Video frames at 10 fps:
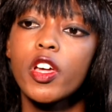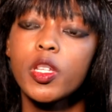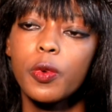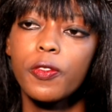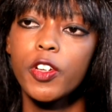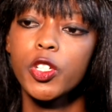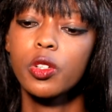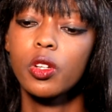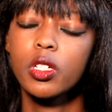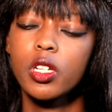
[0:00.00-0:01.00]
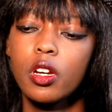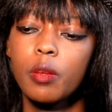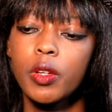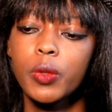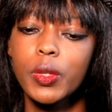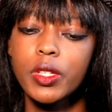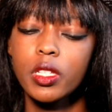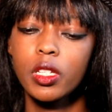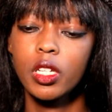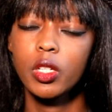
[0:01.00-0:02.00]
first professional tournament
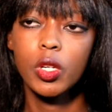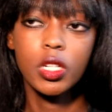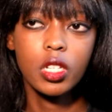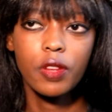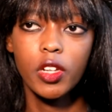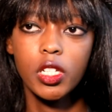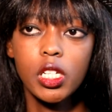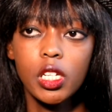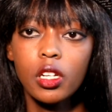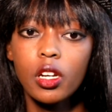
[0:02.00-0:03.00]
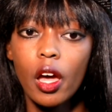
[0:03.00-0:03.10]
was in 2017.